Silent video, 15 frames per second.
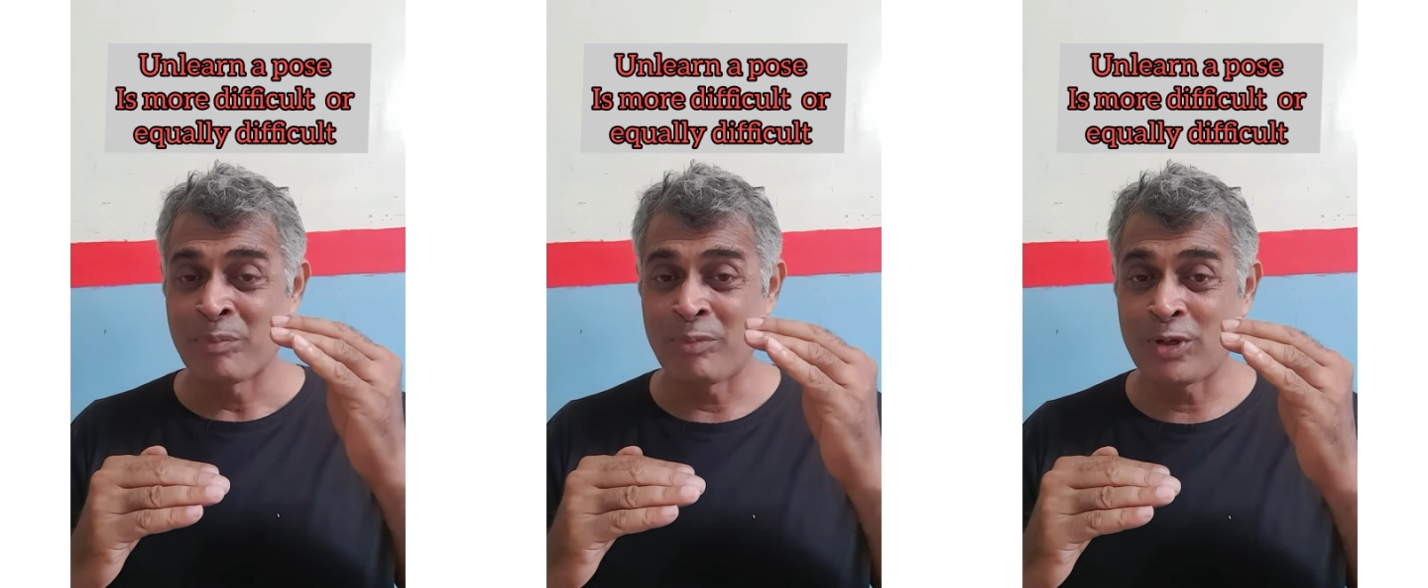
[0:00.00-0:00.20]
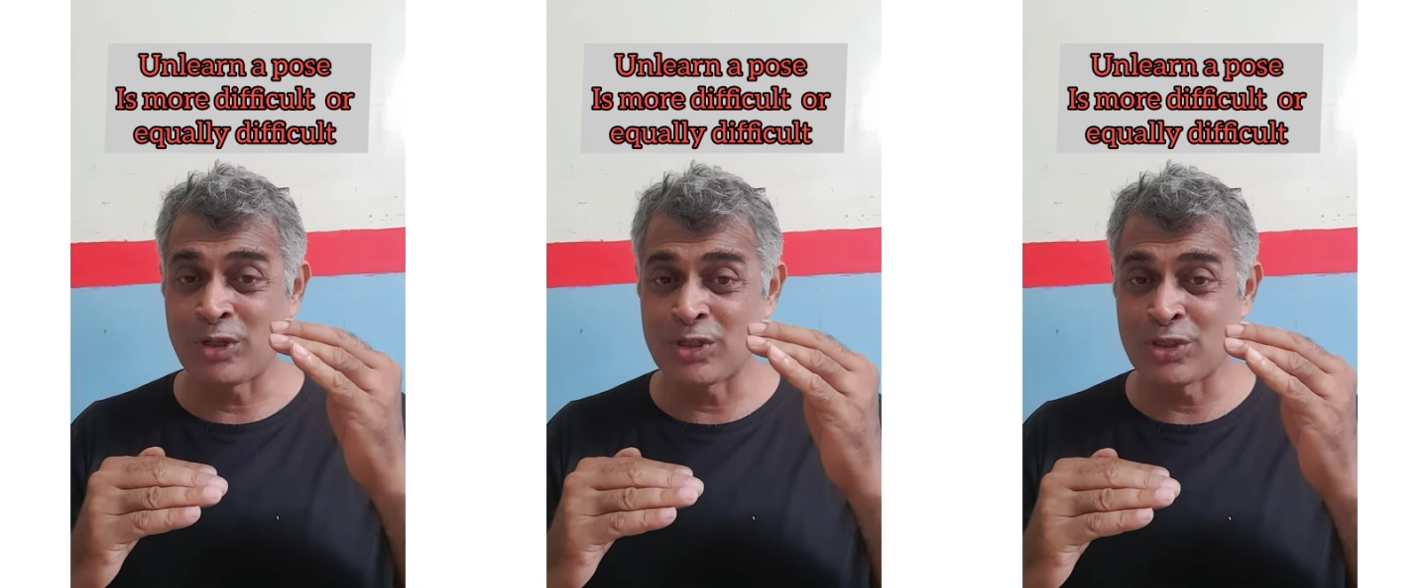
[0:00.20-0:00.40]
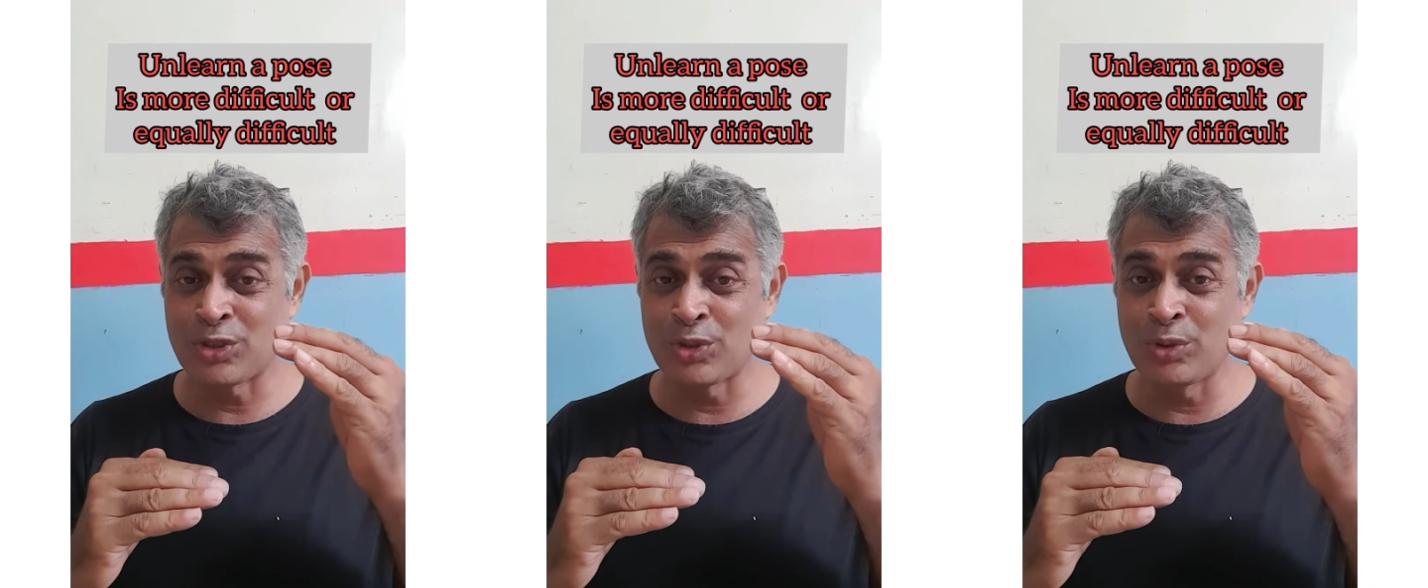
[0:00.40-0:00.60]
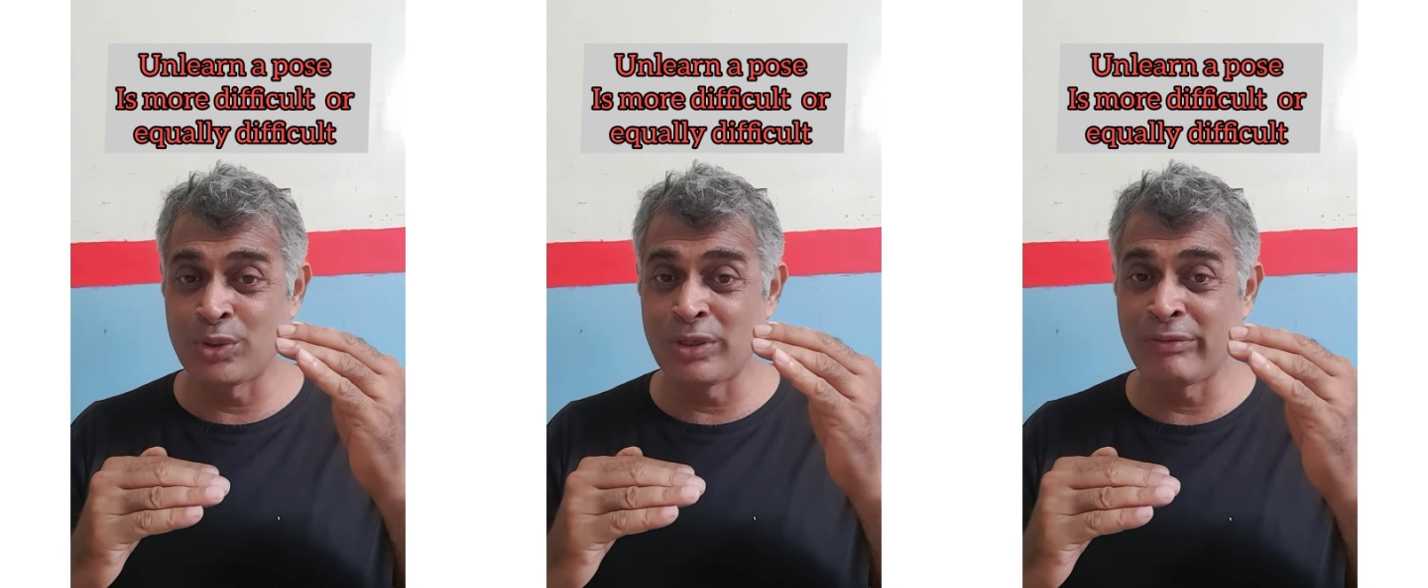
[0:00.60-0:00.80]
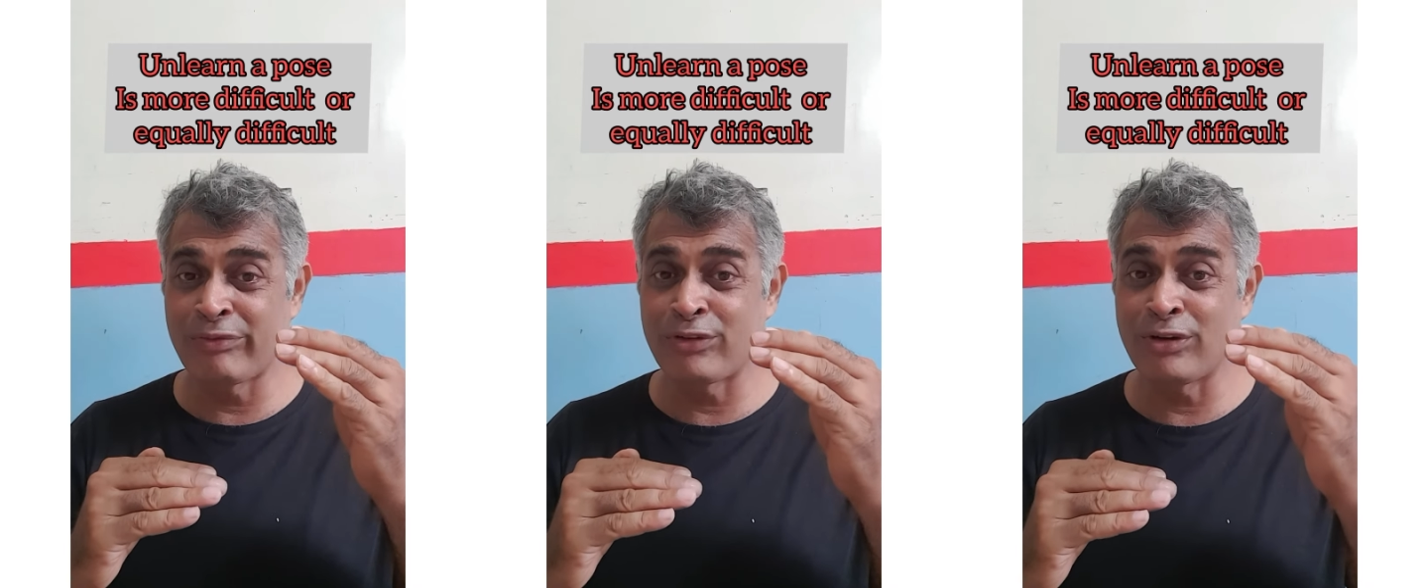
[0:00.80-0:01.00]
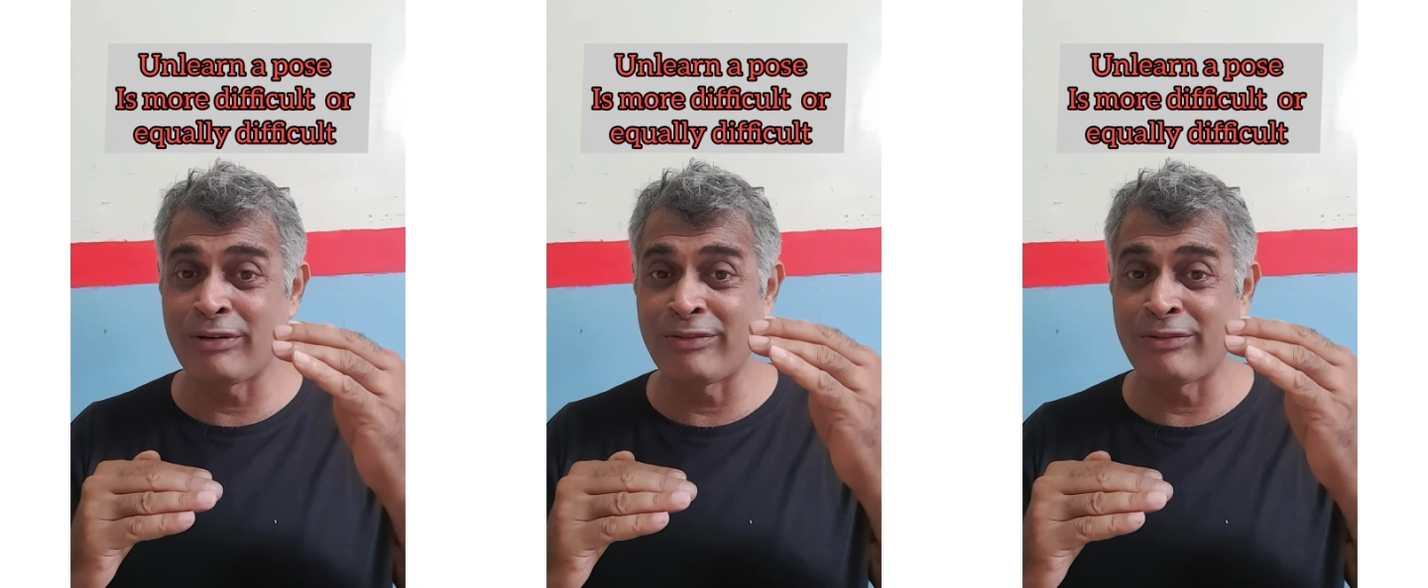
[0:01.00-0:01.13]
because if you